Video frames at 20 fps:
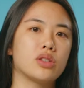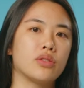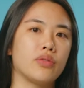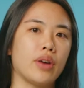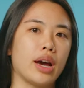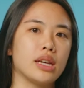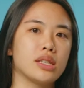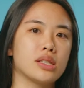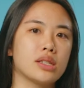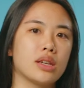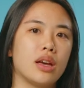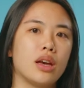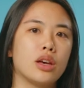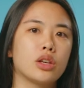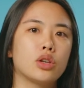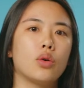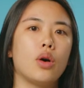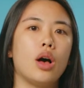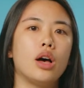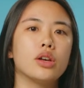device,
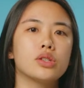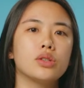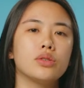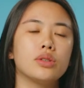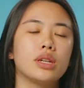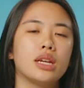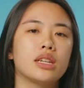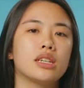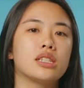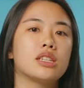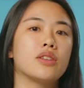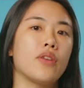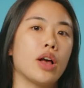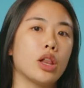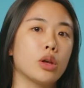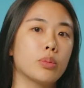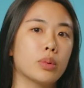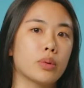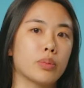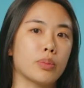you'll also need a
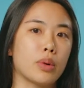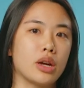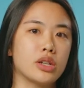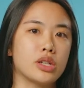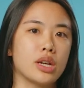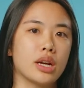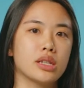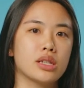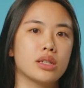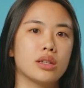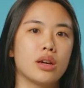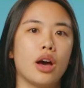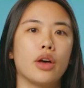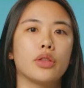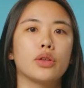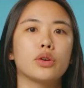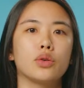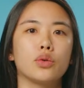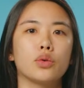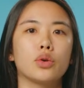developer project on
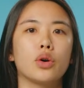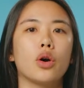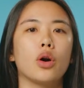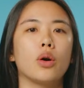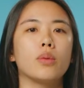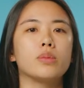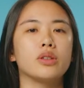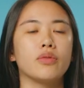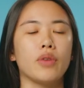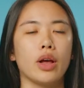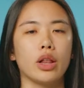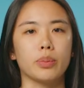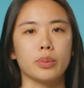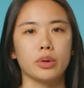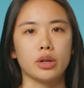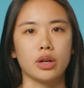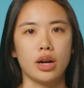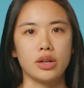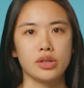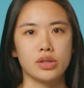the Google Home Developer
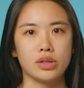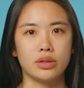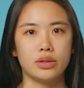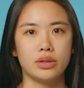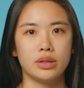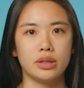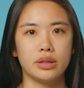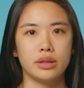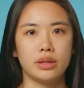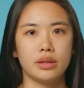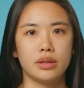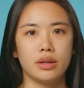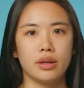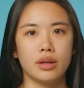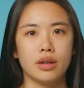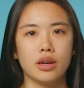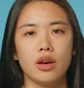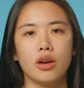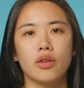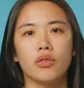Console.
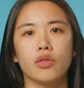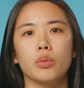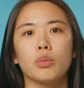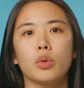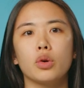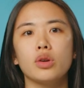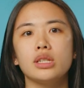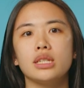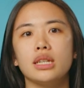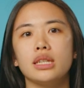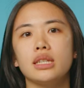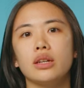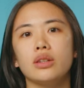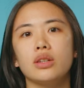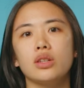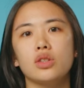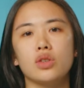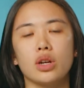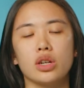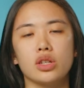For more detailed
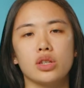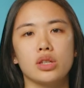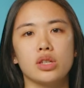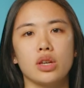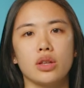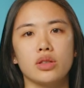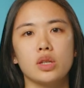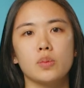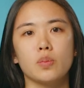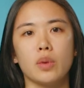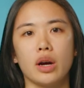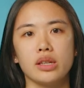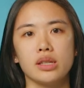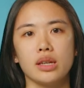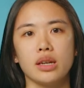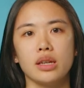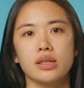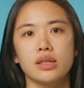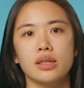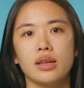instructions on this
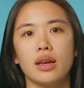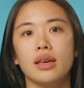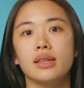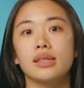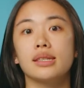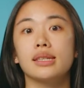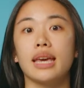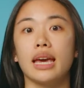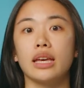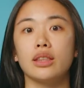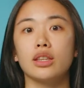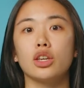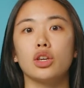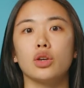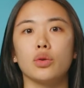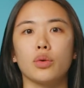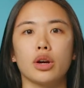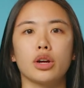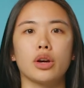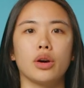process, scan the
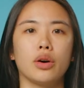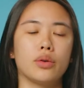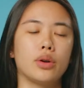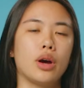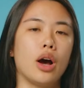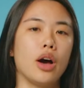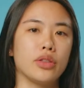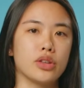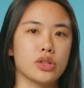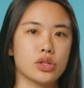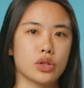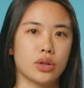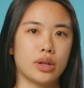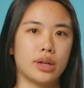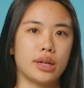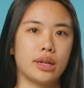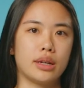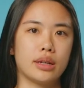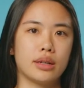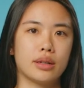QR code on the
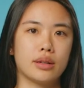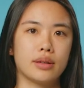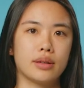screen.